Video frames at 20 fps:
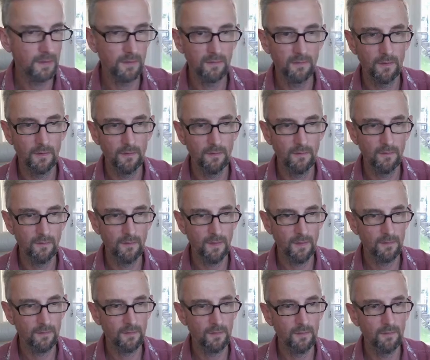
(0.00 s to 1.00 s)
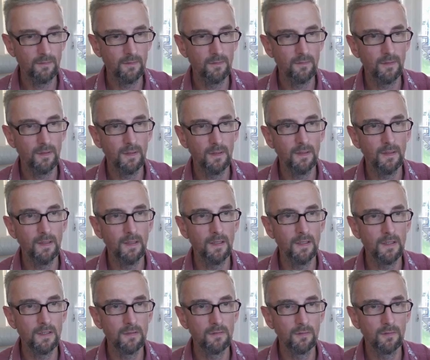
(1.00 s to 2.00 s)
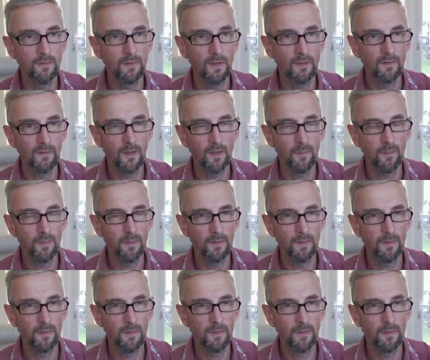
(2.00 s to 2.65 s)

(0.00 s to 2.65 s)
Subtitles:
so that's sort of an initial setup.